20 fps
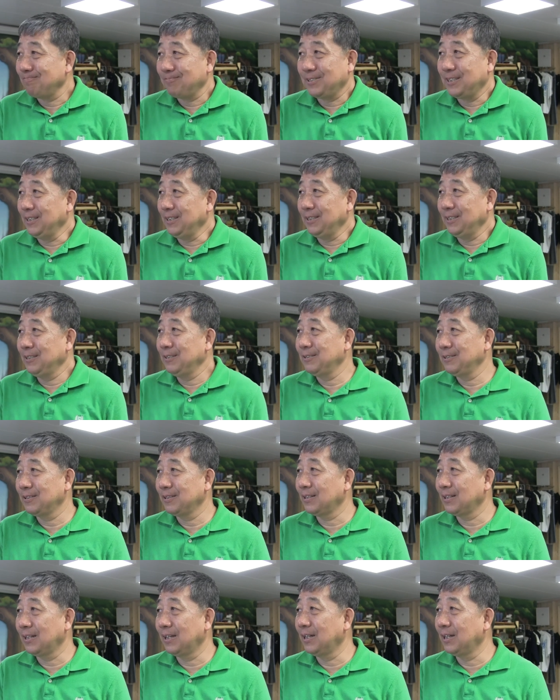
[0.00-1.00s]
the
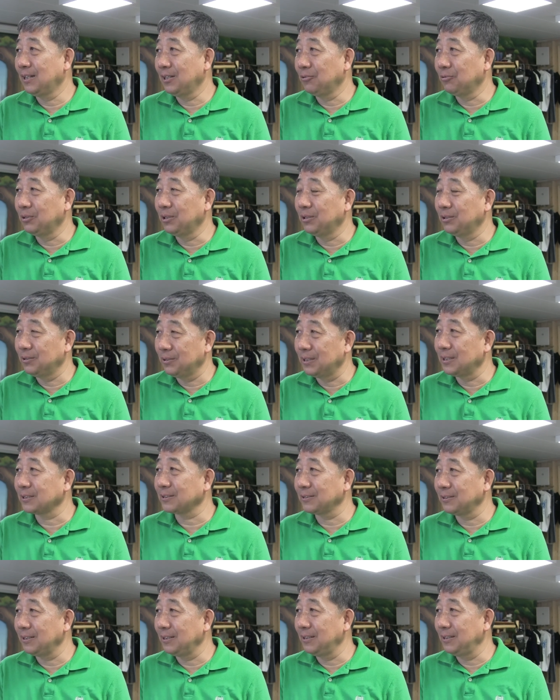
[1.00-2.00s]
uh, will
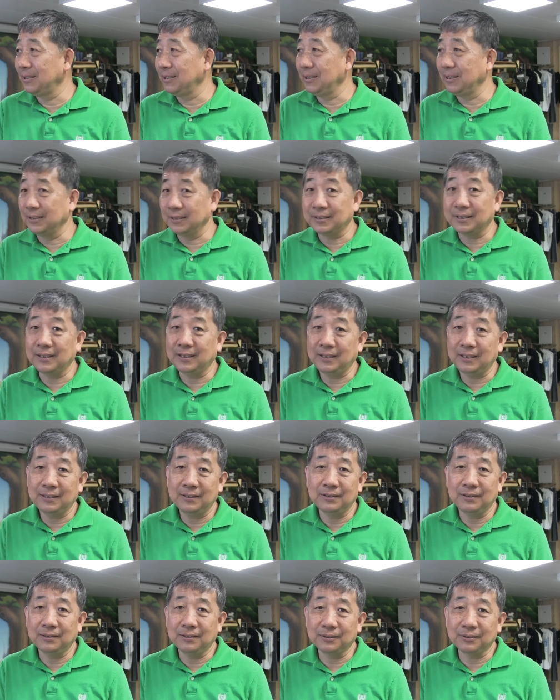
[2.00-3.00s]
actually lead the
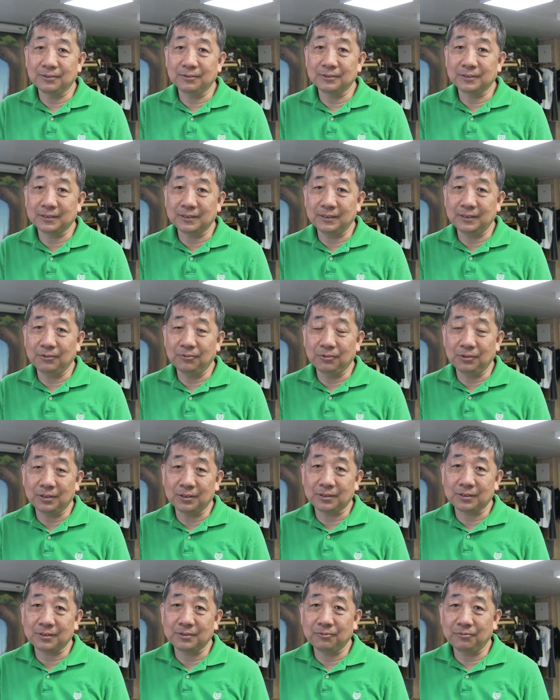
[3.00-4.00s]
autopsy uh,
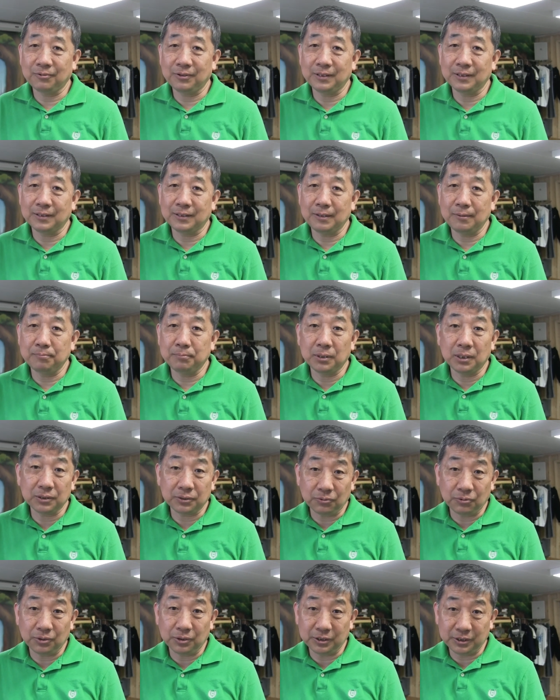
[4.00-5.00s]
work with the
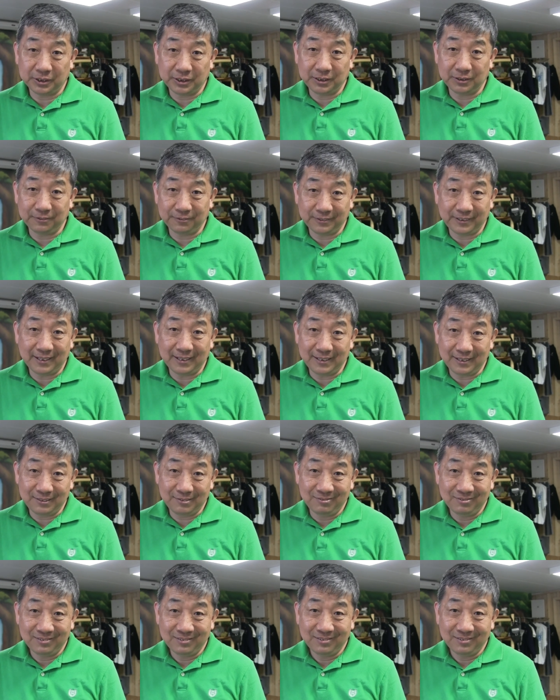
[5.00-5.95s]
birdwatch today,